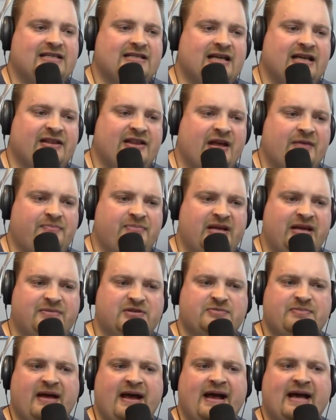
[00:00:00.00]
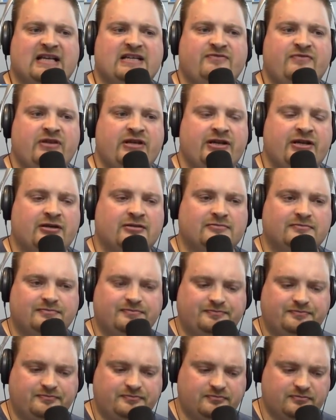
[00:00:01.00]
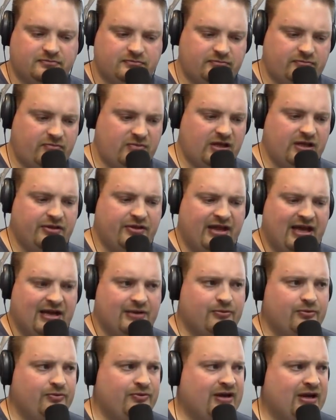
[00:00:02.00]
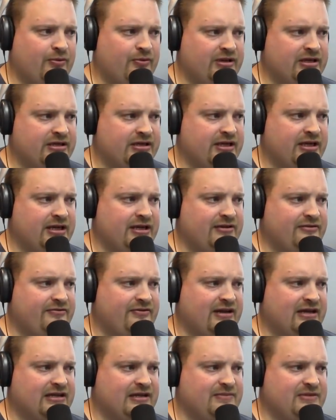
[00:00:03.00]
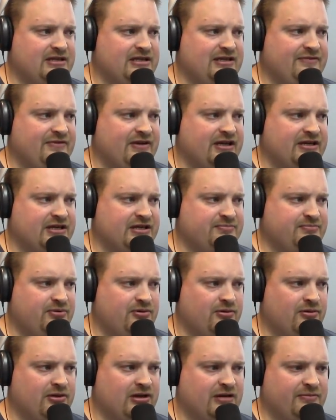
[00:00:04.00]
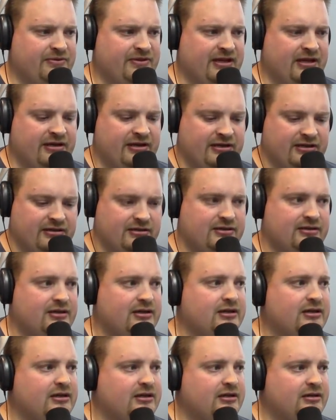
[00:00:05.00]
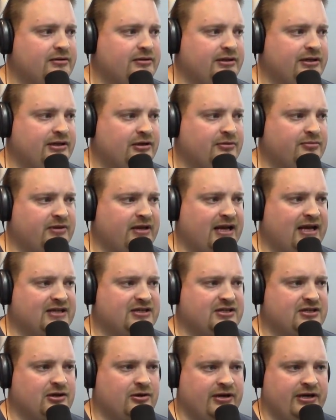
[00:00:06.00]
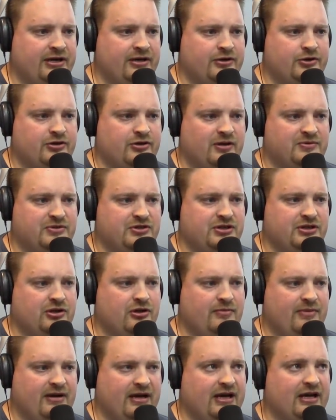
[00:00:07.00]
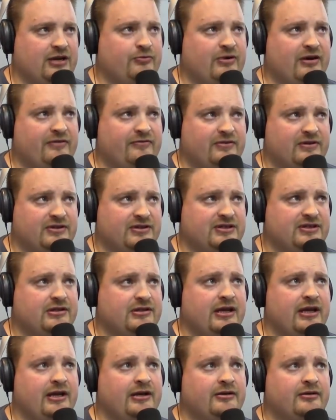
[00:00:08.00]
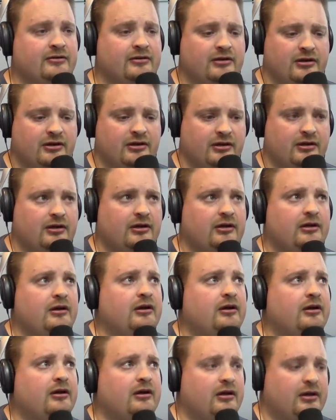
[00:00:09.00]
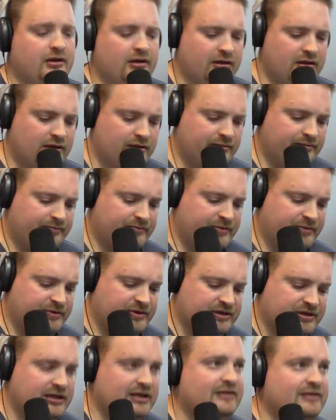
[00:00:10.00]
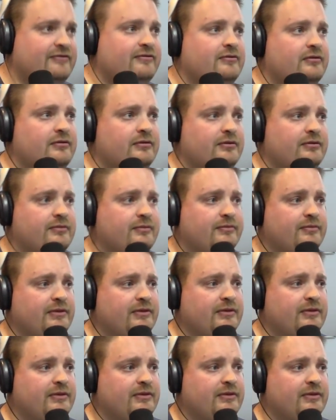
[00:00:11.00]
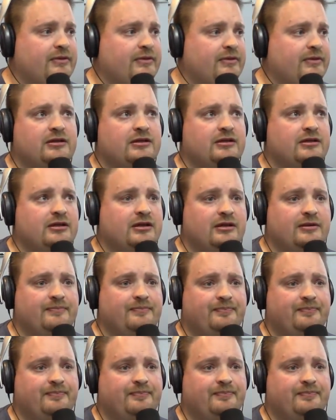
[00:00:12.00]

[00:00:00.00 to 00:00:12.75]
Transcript: So 1s, 3s, 5s. And if you look at that Pips Pass video that we did, in fact, let me see if I can just pull it up without it, blasting our eardrums. You can go back and reference this later.